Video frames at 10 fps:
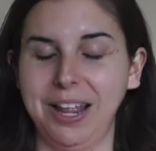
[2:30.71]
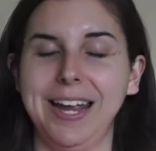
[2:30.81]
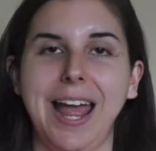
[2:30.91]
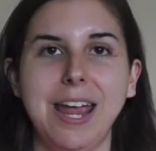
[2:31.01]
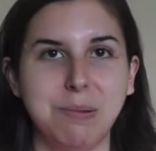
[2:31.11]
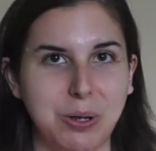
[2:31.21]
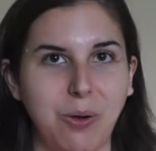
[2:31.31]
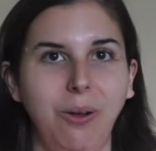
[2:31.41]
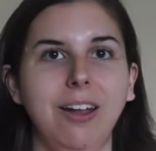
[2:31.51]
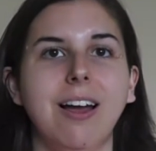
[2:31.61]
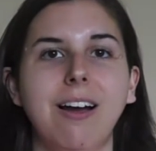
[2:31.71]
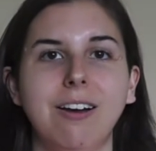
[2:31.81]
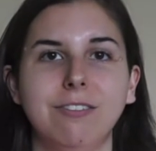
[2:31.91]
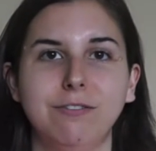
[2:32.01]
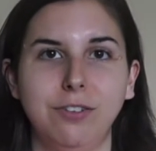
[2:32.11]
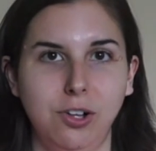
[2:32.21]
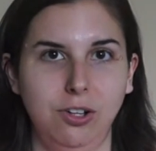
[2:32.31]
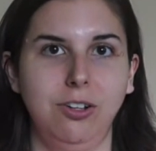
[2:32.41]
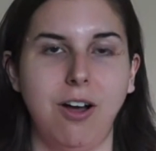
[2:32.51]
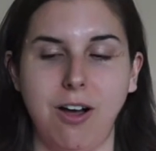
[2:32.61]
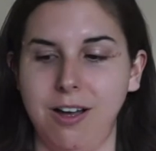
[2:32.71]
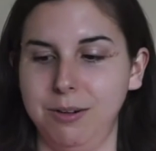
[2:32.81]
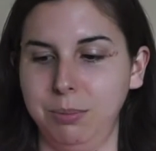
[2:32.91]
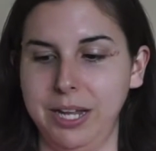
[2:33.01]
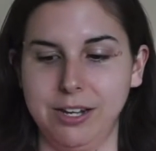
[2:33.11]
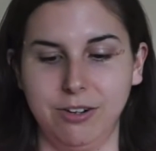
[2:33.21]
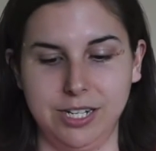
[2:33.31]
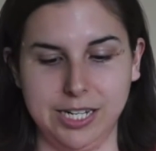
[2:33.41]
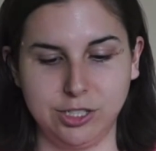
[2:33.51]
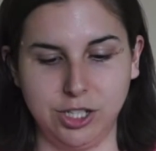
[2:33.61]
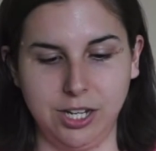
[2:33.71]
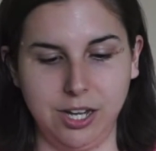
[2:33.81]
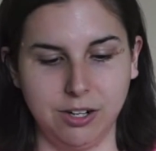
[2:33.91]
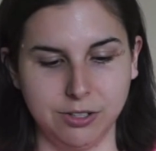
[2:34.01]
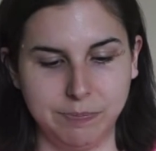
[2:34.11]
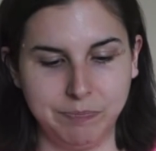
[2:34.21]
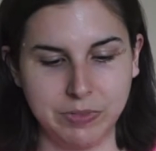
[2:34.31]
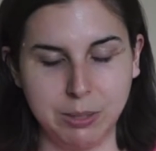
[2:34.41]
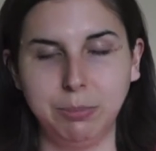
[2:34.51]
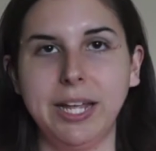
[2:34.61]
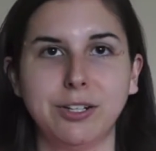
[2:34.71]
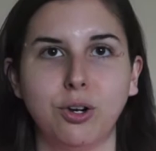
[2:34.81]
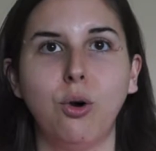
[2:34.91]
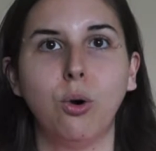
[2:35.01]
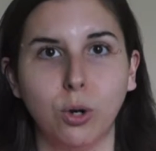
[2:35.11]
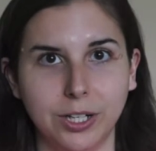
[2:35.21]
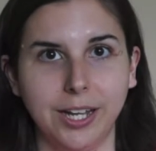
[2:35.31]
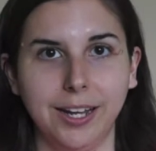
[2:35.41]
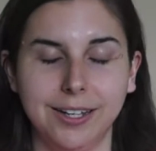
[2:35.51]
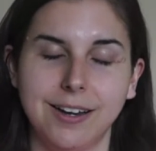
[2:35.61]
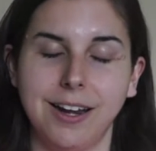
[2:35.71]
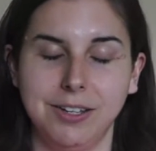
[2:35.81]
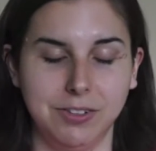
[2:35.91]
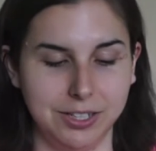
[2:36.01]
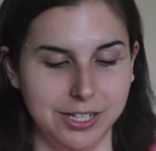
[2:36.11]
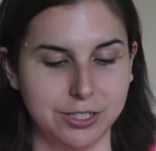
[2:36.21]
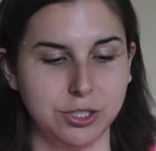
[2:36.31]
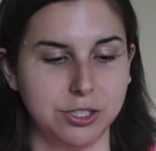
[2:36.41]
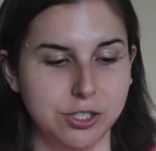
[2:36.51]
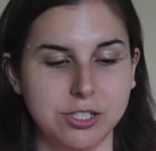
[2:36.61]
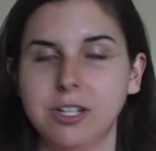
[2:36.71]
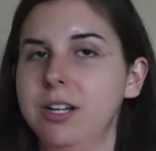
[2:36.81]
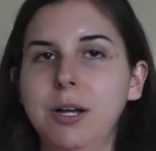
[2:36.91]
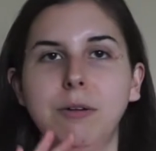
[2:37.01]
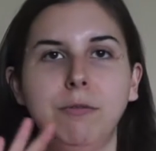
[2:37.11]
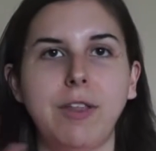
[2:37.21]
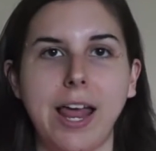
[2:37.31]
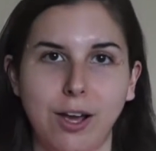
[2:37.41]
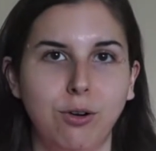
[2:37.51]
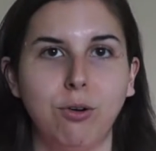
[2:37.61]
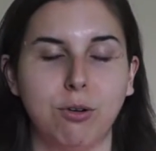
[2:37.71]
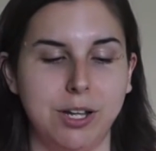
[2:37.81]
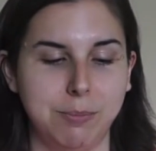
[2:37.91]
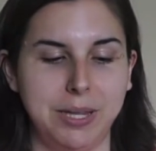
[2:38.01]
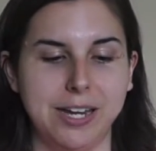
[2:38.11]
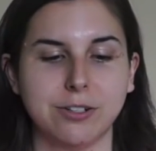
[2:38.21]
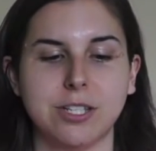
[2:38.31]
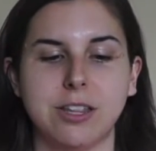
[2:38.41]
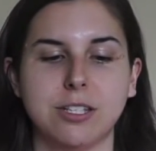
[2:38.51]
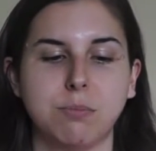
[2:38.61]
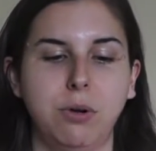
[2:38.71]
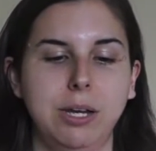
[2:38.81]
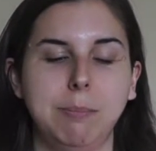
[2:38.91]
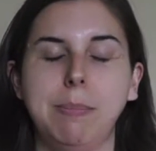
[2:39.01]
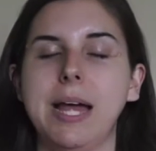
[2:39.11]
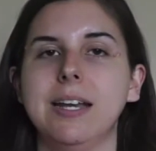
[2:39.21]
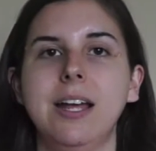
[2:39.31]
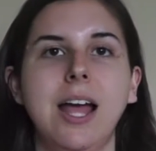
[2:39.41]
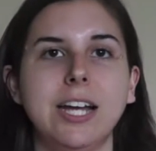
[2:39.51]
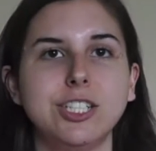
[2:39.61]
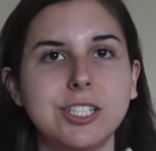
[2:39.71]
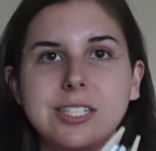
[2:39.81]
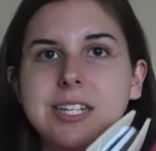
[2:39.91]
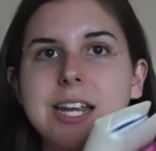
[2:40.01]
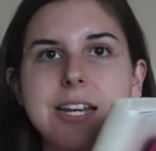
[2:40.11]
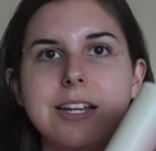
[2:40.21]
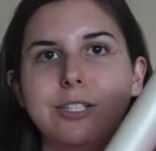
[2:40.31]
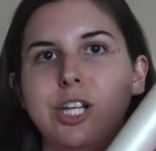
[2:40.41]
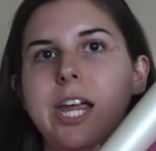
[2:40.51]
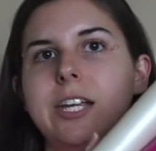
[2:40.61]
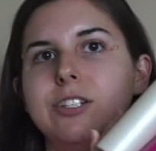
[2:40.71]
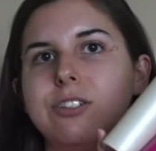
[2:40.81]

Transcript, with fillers: Like I am going full on planner addiction here. Planner hoarding, not even addiction, just flat out hoarding planners at this point. But I just needed a change.